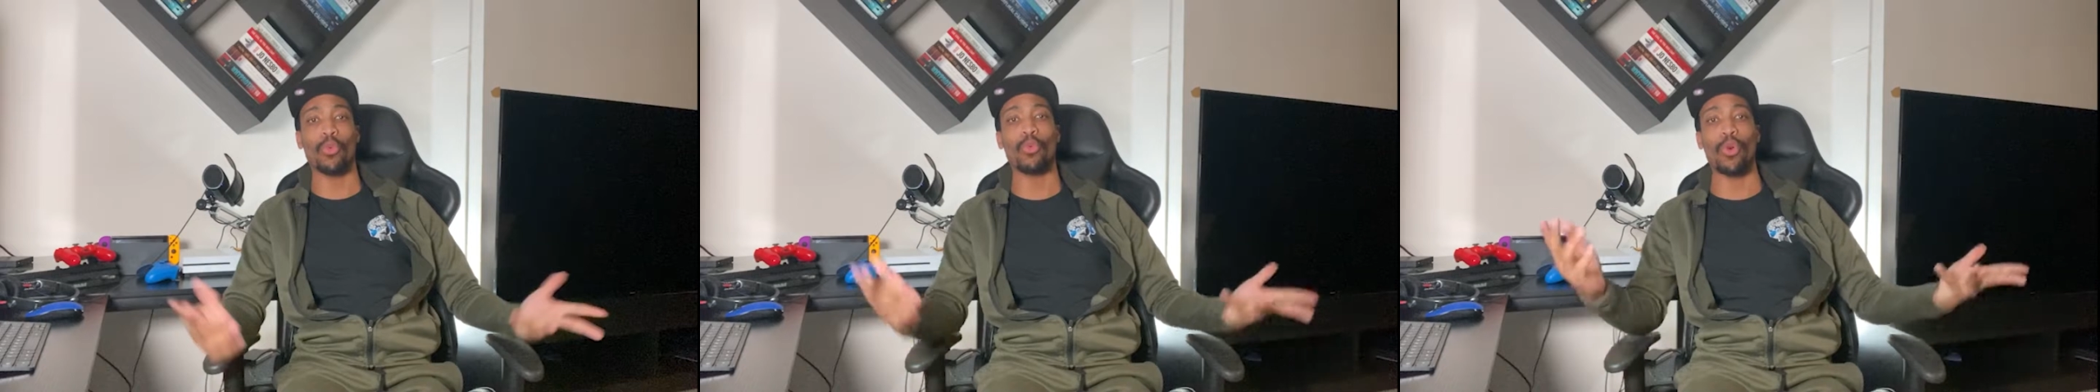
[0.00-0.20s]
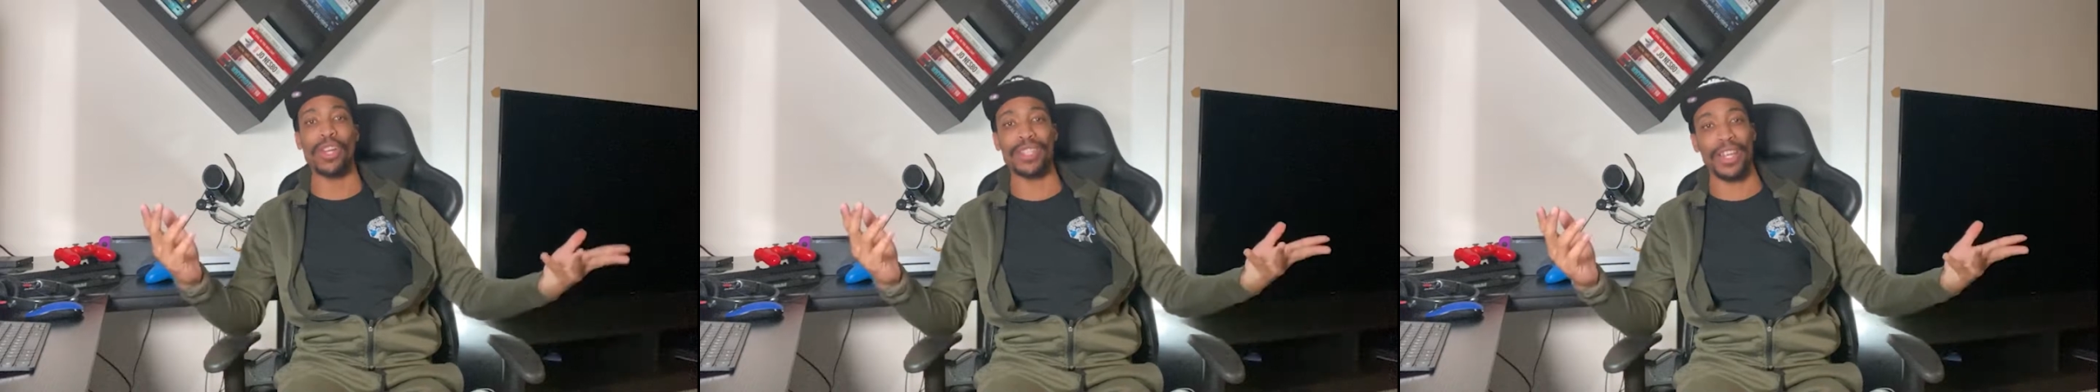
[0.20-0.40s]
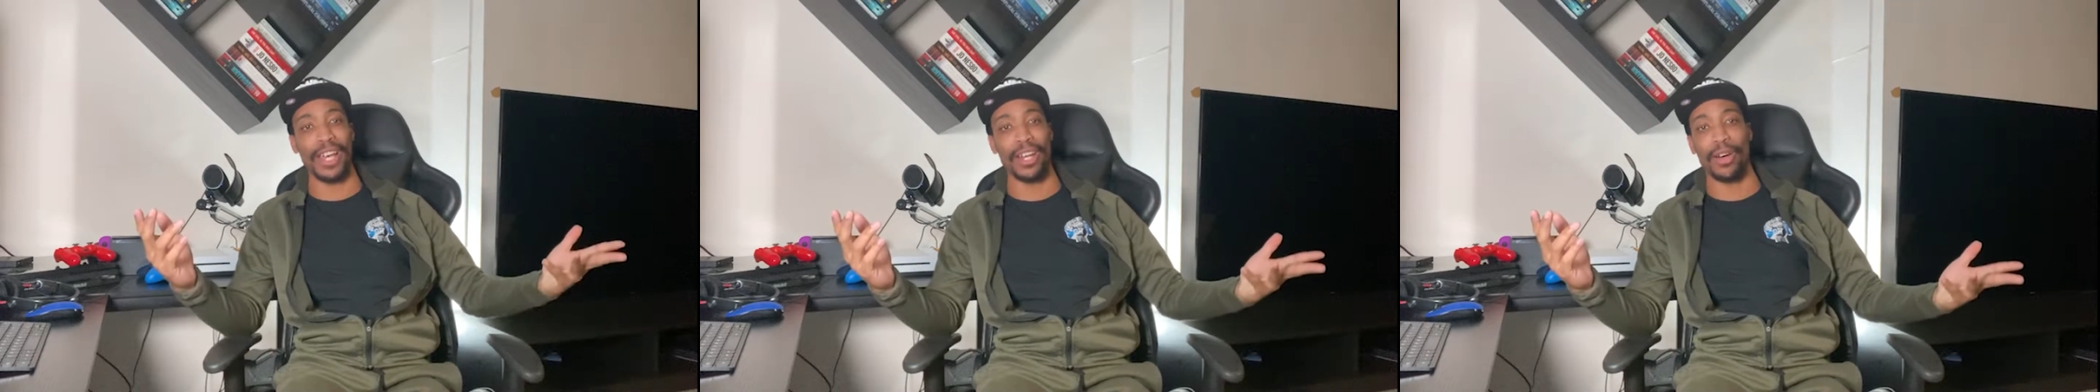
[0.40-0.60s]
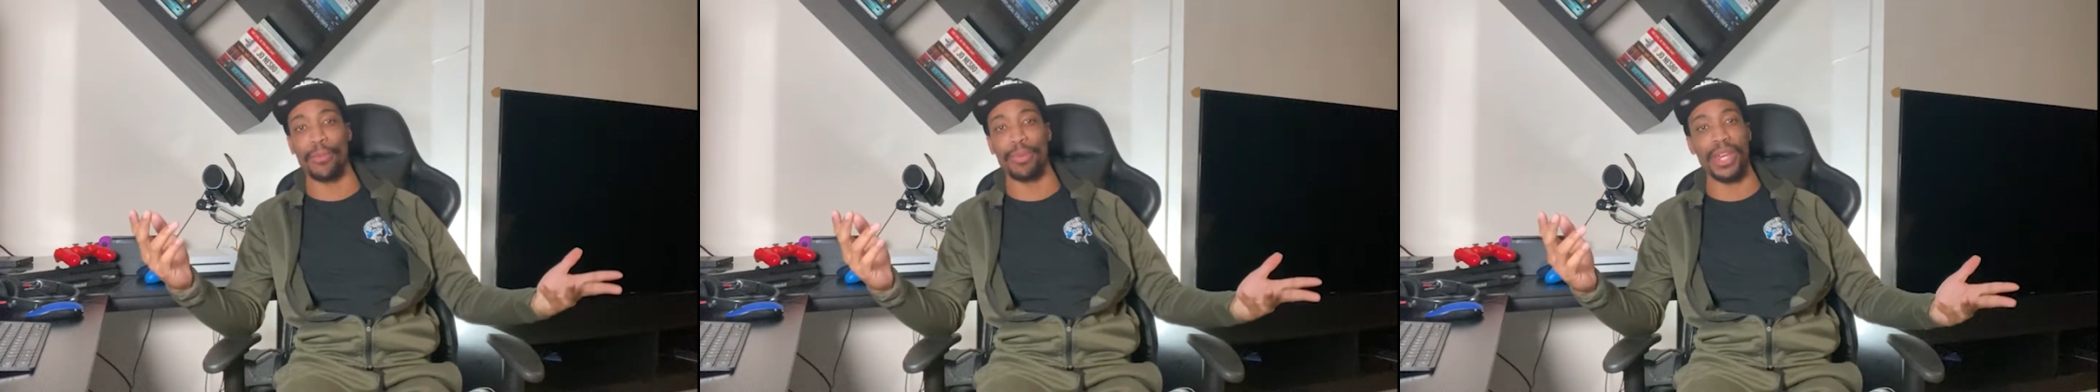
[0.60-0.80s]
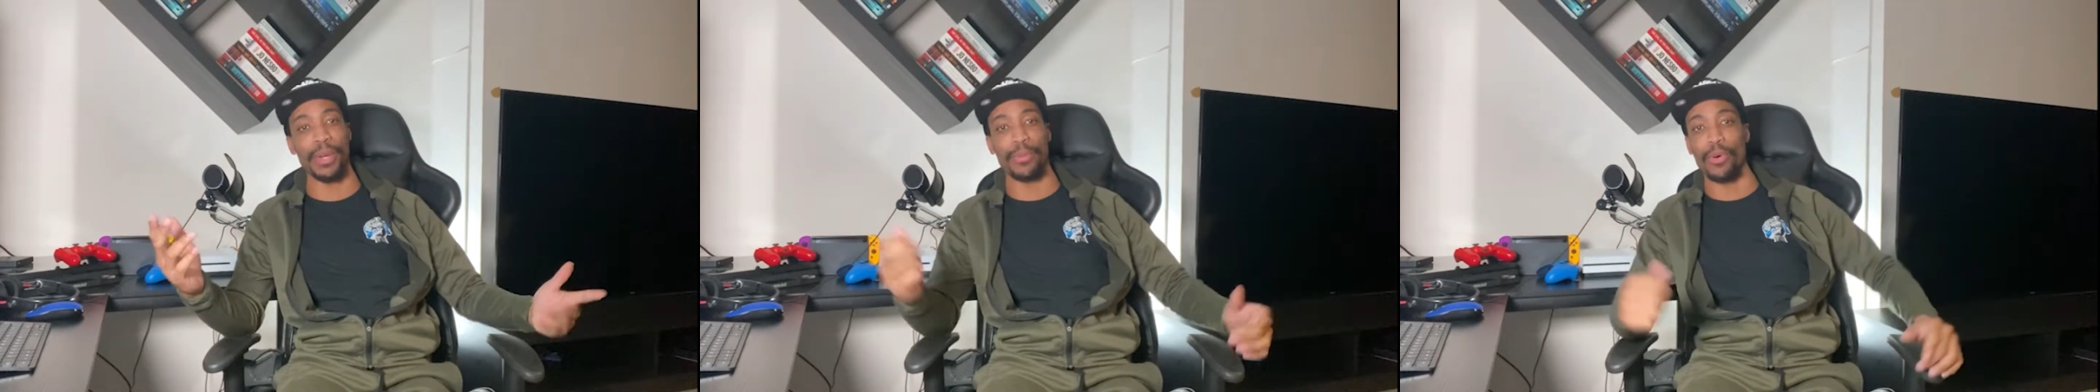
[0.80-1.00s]
What's going
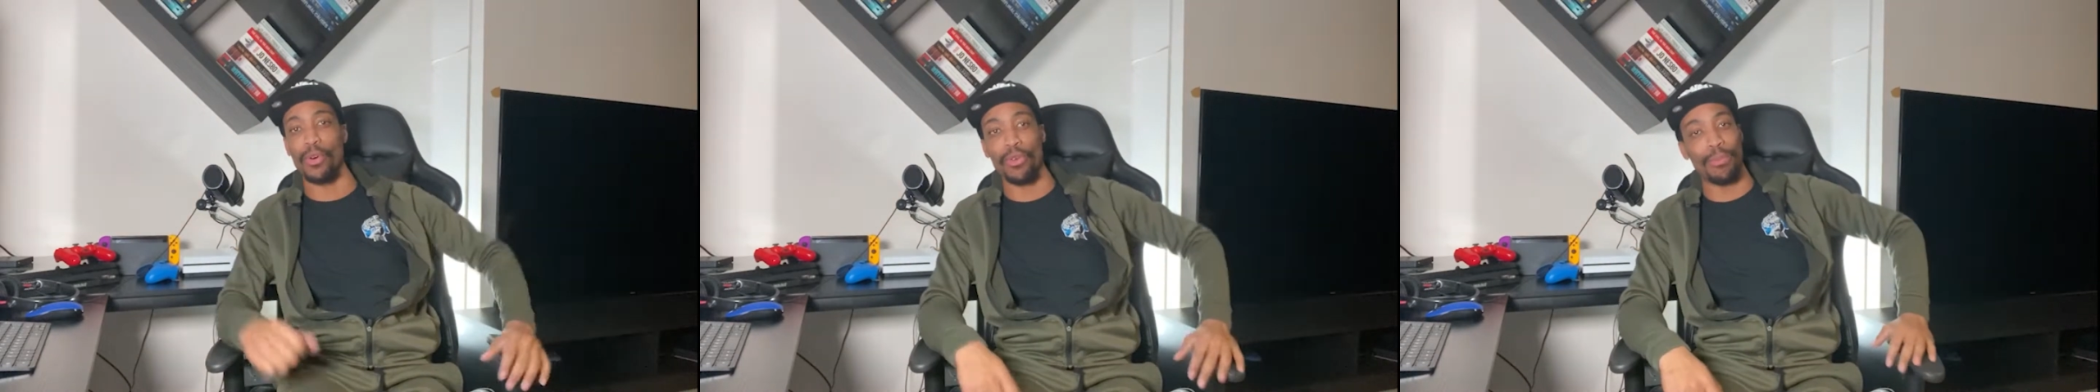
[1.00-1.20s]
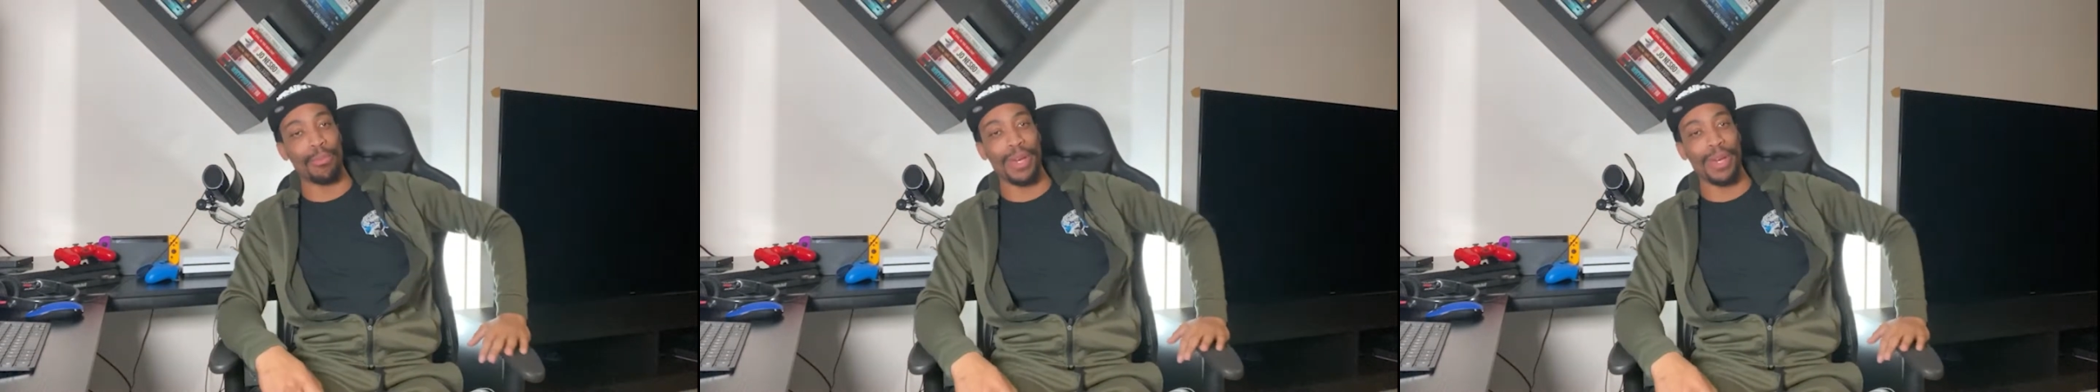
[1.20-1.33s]
on people?